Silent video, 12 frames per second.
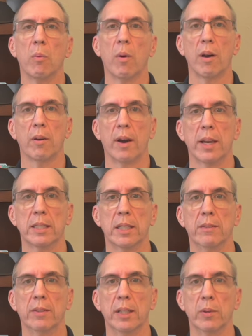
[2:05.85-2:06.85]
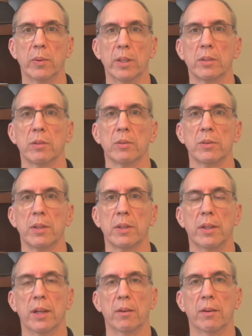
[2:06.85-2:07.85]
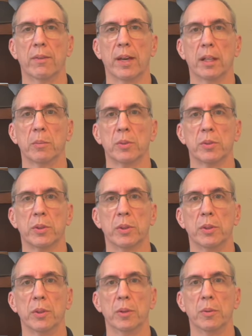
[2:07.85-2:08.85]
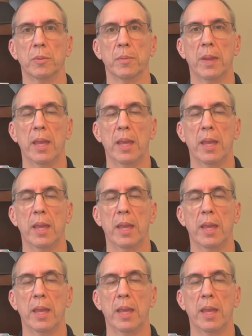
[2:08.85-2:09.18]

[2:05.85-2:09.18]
water activity rentals that are available to you.